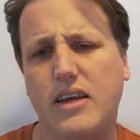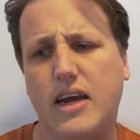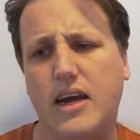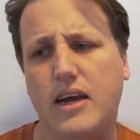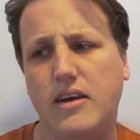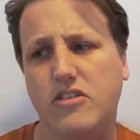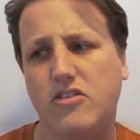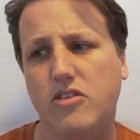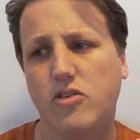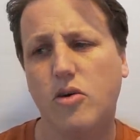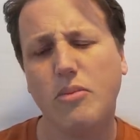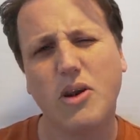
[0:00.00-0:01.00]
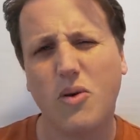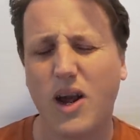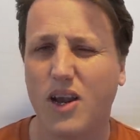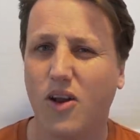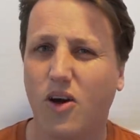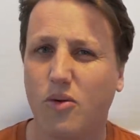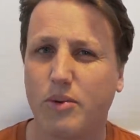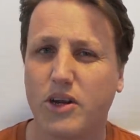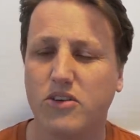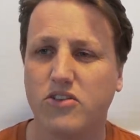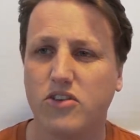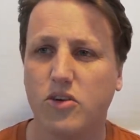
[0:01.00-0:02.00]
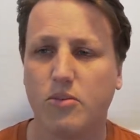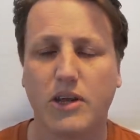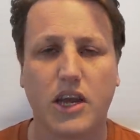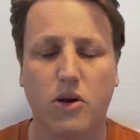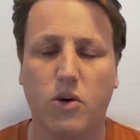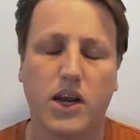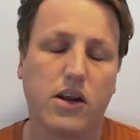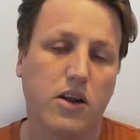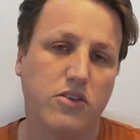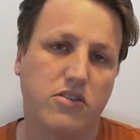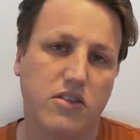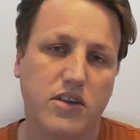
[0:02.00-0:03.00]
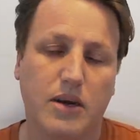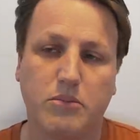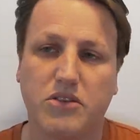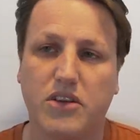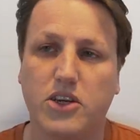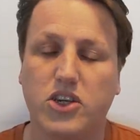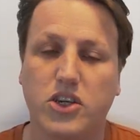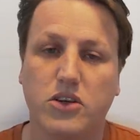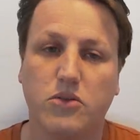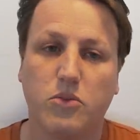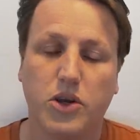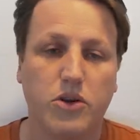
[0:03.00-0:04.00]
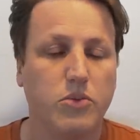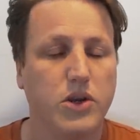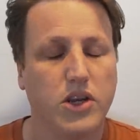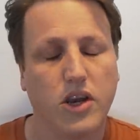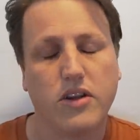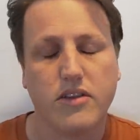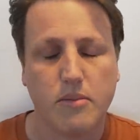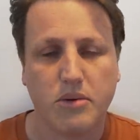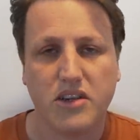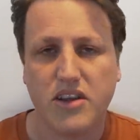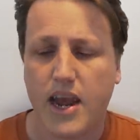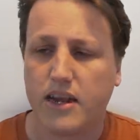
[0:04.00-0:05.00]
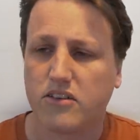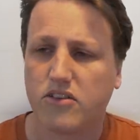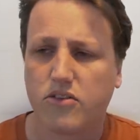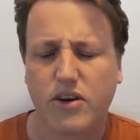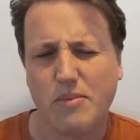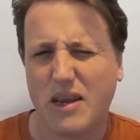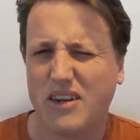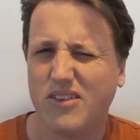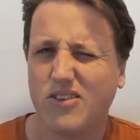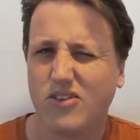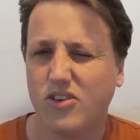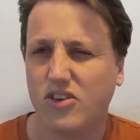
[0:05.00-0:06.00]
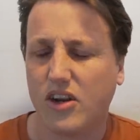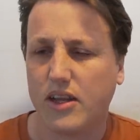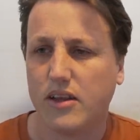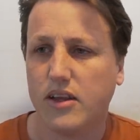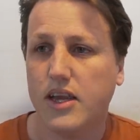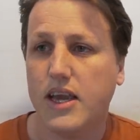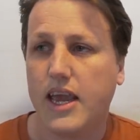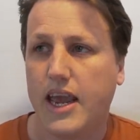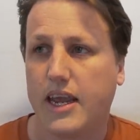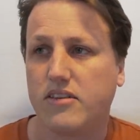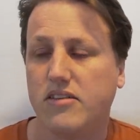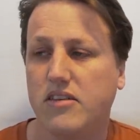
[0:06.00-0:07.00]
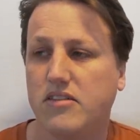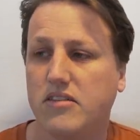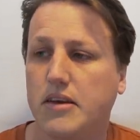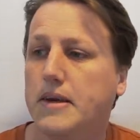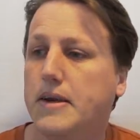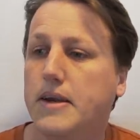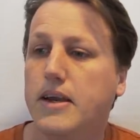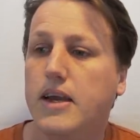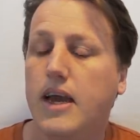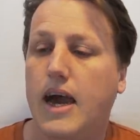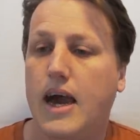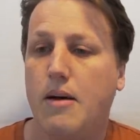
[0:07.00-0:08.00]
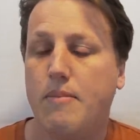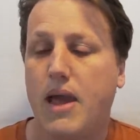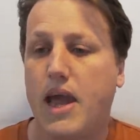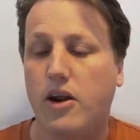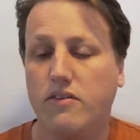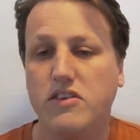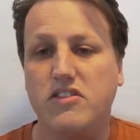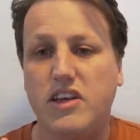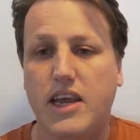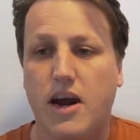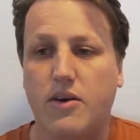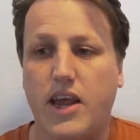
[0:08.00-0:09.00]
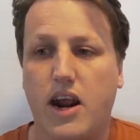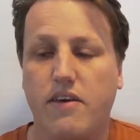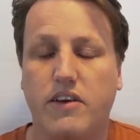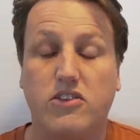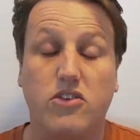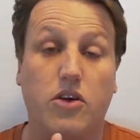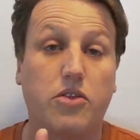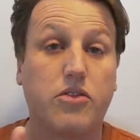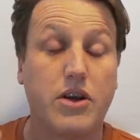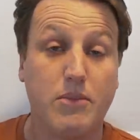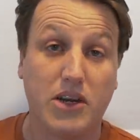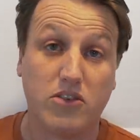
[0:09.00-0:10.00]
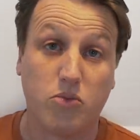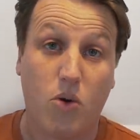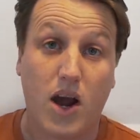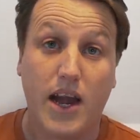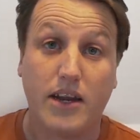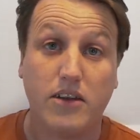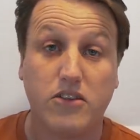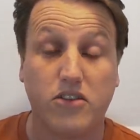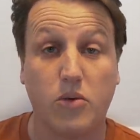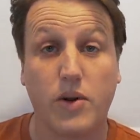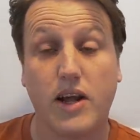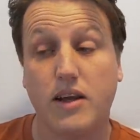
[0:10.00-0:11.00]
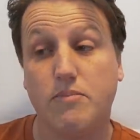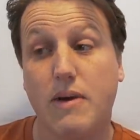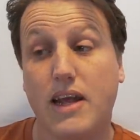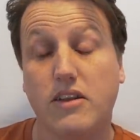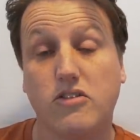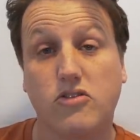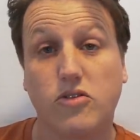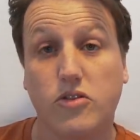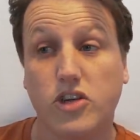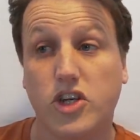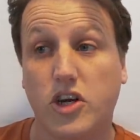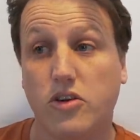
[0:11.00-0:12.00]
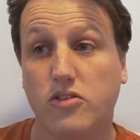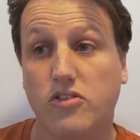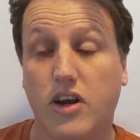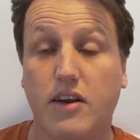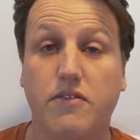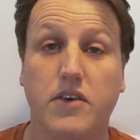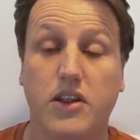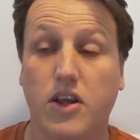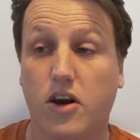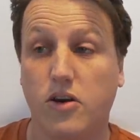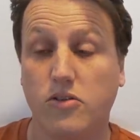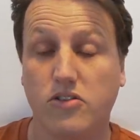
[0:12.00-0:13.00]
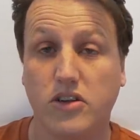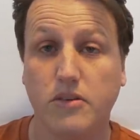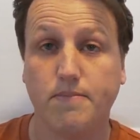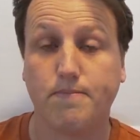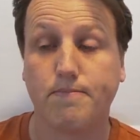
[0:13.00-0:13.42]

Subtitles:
is normally quite long because you normally get quite close to the dump station when you go to dump your tanks. 3 meters is usually excess. And obviously our caravan's not 3 meters wide. So when I'd made the storage hose, I fed the hose in,